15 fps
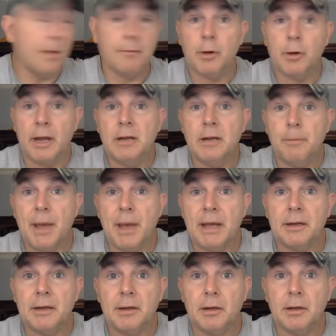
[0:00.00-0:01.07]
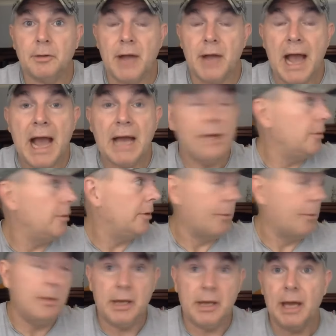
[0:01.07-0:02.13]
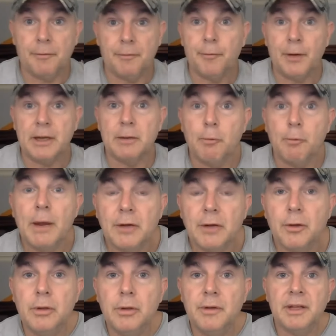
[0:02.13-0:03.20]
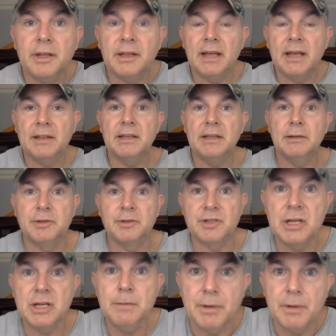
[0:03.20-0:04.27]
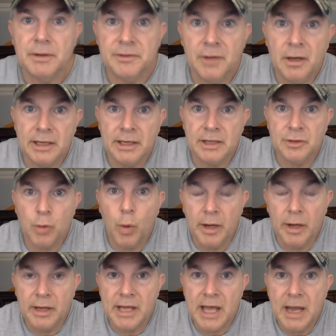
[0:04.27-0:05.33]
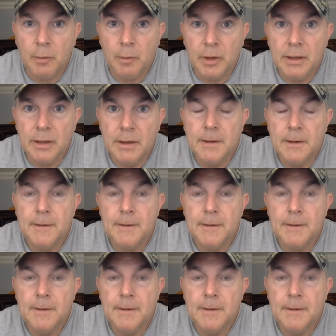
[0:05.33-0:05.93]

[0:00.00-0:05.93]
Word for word: If you're an independent guy, I mean, you got a freaking rig, dude. You think that thing is cheap? It's not like a Toyota Camry.